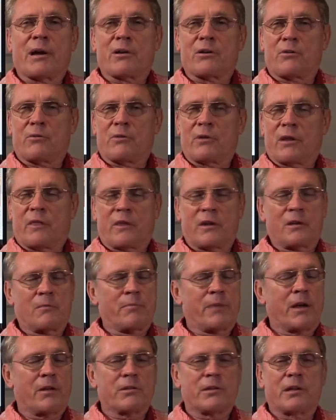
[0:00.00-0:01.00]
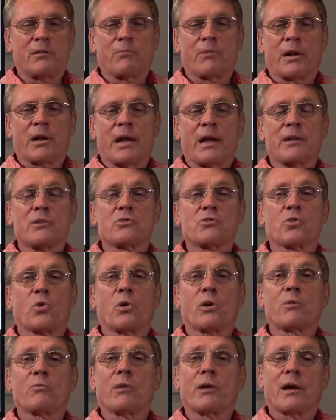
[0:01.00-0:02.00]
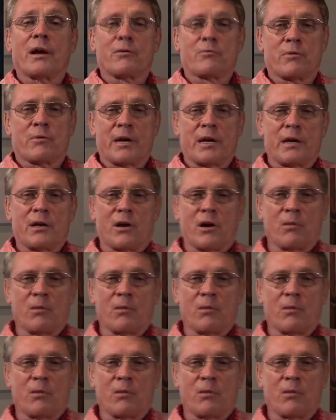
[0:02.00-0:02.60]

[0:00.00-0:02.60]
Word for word: I don't know anything about them, but I enjoyed what I read.